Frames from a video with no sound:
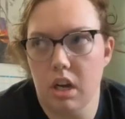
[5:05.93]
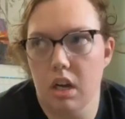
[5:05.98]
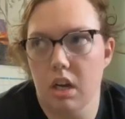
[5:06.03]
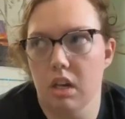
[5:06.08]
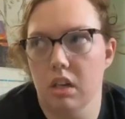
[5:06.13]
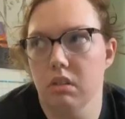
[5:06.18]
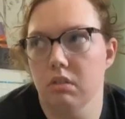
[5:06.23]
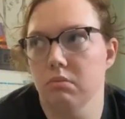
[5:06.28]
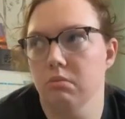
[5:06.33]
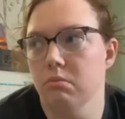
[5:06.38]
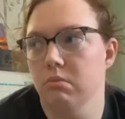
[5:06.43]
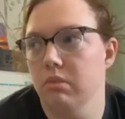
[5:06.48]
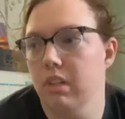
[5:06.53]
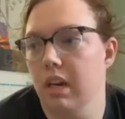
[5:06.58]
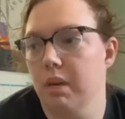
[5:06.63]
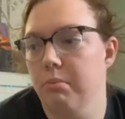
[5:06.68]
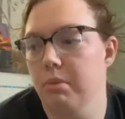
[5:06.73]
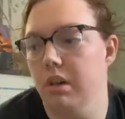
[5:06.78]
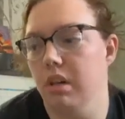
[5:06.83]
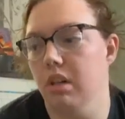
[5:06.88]
Um,
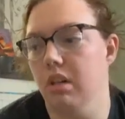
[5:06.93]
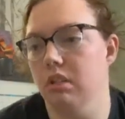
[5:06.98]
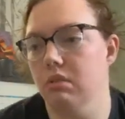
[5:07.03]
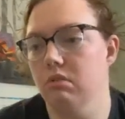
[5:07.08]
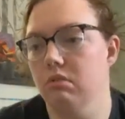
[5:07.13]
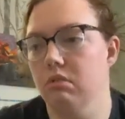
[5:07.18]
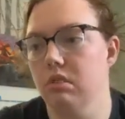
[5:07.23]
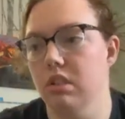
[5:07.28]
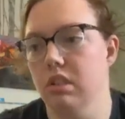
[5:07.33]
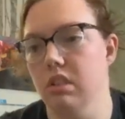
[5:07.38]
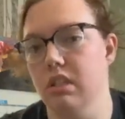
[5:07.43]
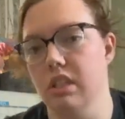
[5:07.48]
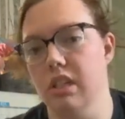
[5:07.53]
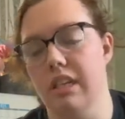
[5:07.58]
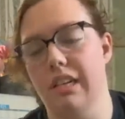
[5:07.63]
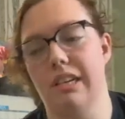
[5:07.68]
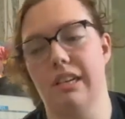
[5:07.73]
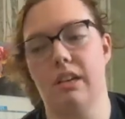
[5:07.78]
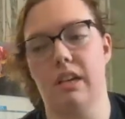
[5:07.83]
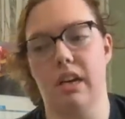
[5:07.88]
that part is
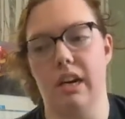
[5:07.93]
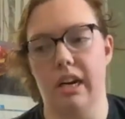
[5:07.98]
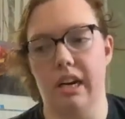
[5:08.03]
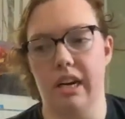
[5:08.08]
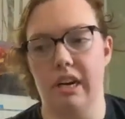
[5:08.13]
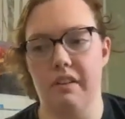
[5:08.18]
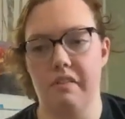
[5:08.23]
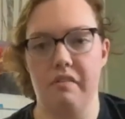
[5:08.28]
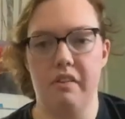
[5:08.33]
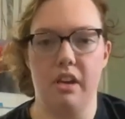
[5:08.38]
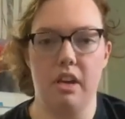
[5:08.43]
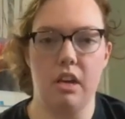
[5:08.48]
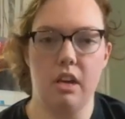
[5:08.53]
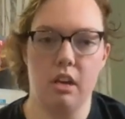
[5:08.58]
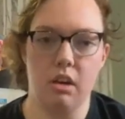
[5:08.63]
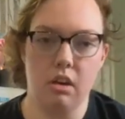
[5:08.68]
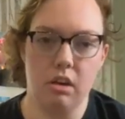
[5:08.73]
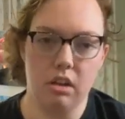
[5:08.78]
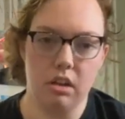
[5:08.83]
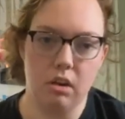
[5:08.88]
like kind of
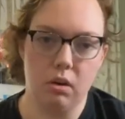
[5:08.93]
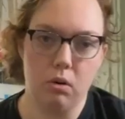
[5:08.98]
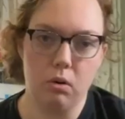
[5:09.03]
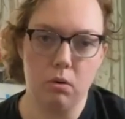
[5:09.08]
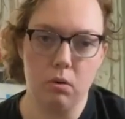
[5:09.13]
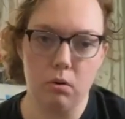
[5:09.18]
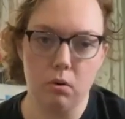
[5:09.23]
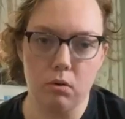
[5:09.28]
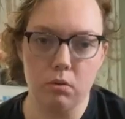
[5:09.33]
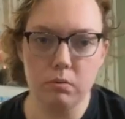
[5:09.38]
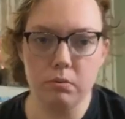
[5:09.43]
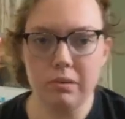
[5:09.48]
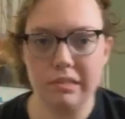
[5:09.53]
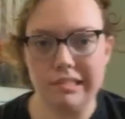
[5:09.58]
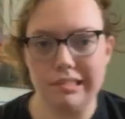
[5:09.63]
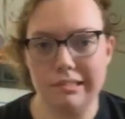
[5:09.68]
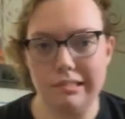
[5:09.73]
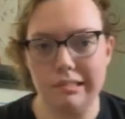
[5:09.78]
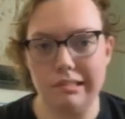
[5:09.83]
iffy on the whole.